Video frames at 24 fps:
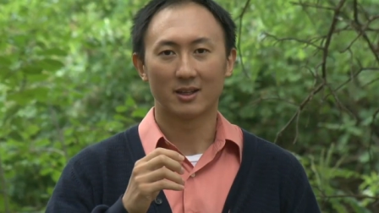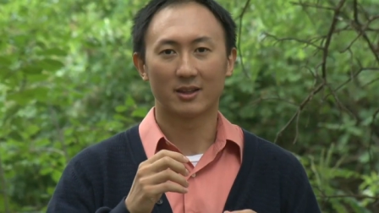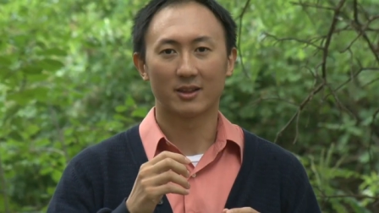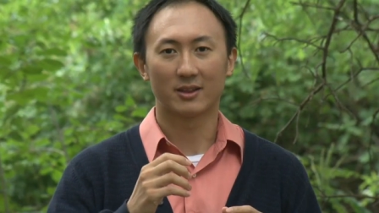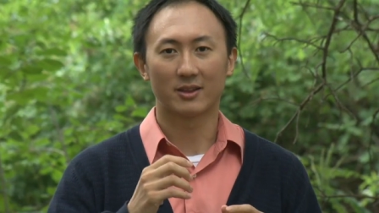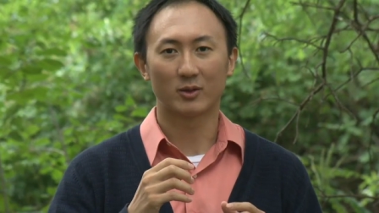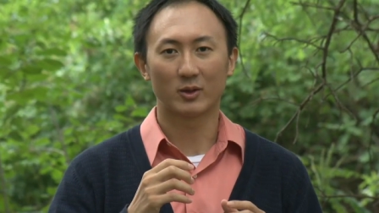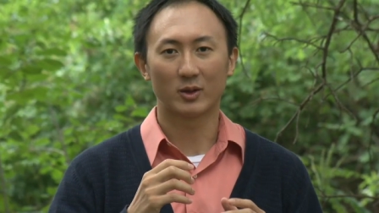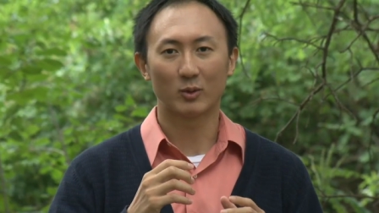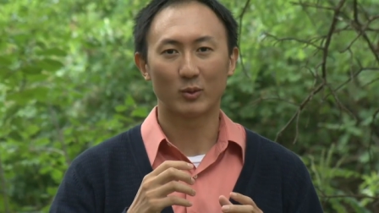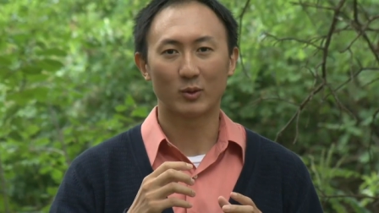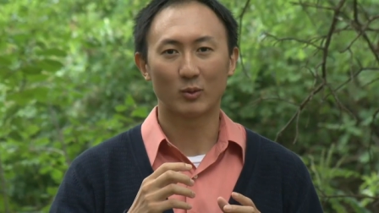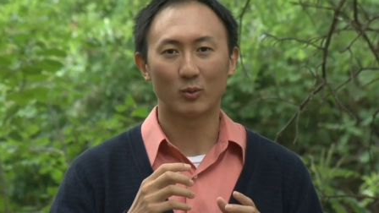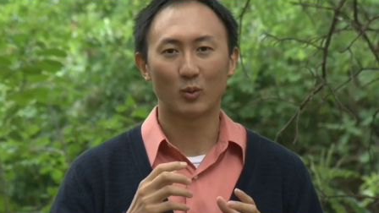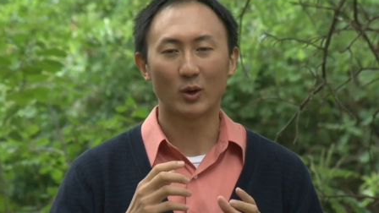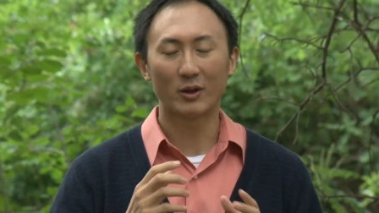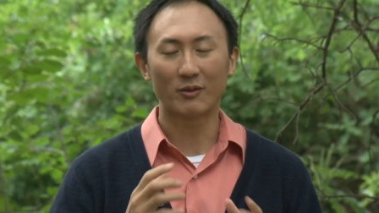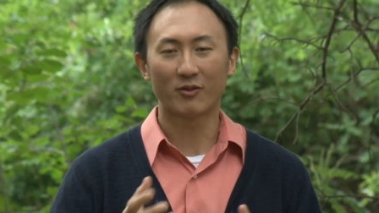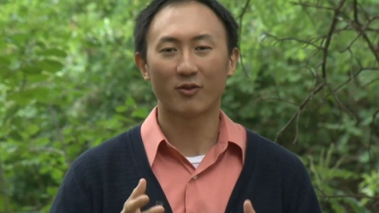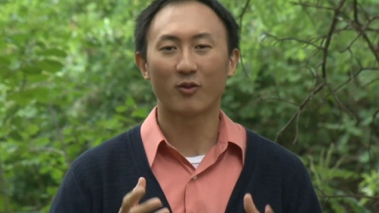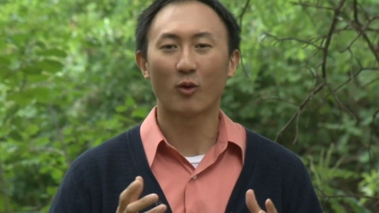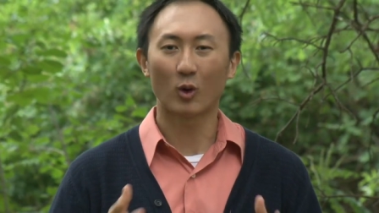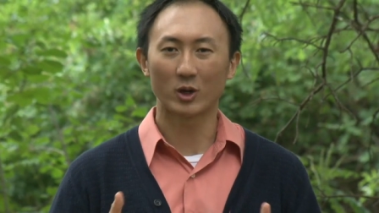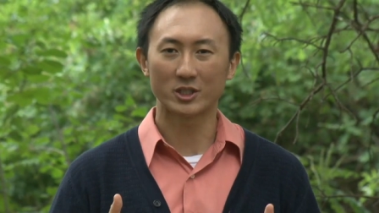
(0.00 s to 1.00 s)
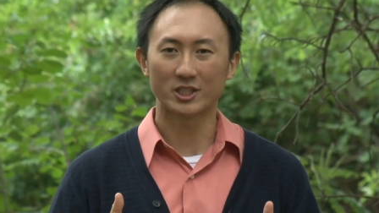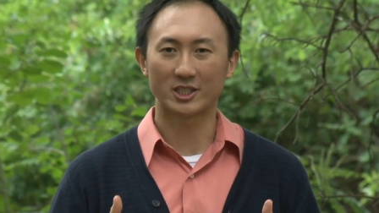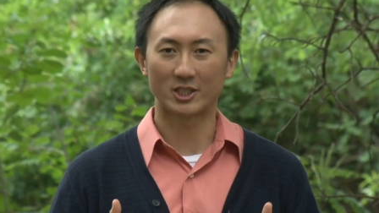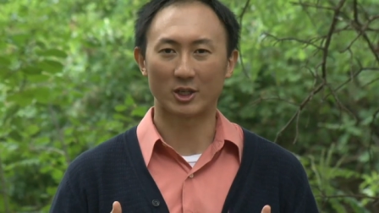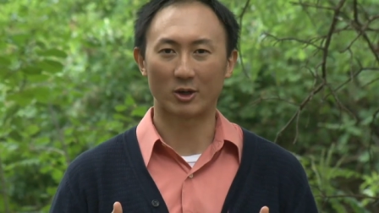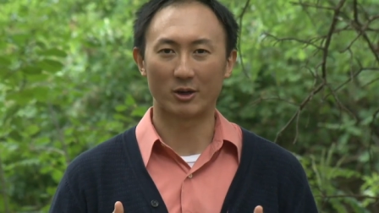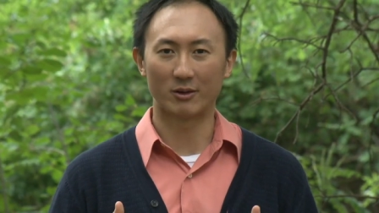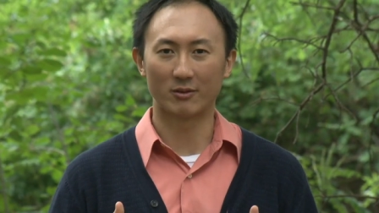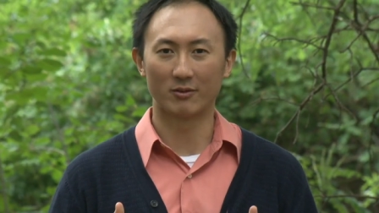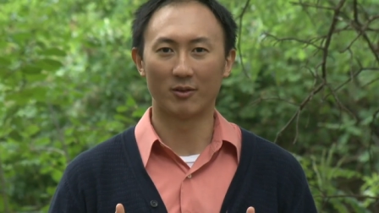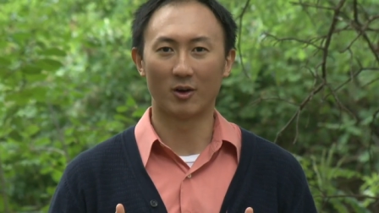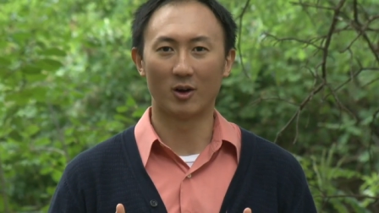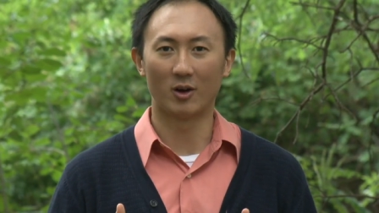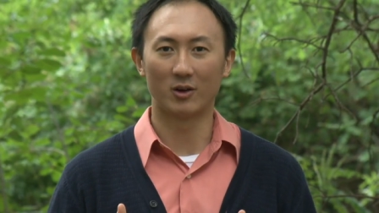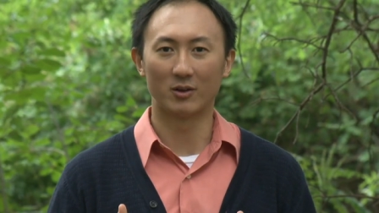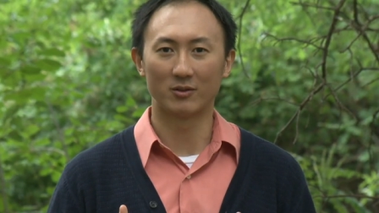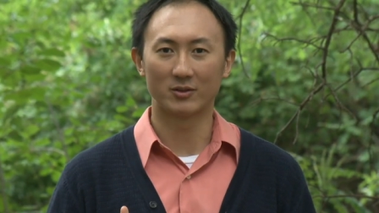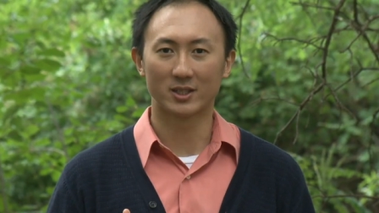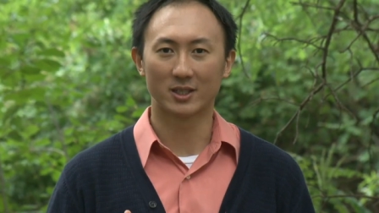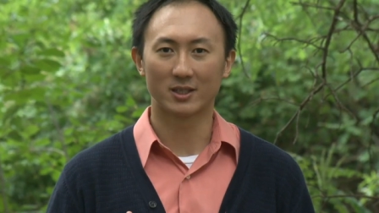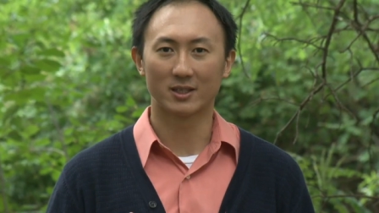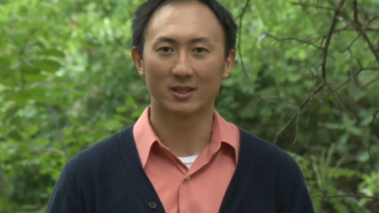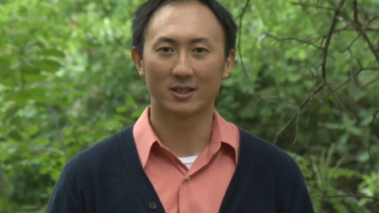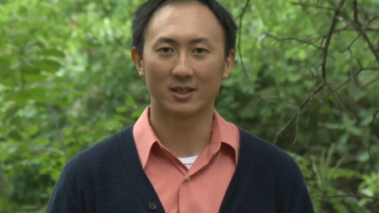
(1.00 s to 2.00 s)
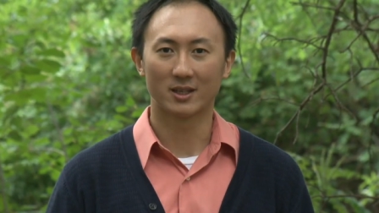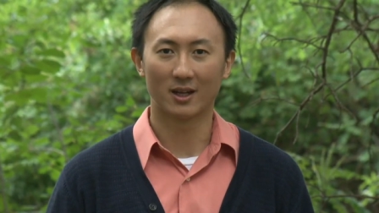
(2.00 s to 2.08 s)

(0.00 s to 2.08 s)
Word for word: Th what forces are involved?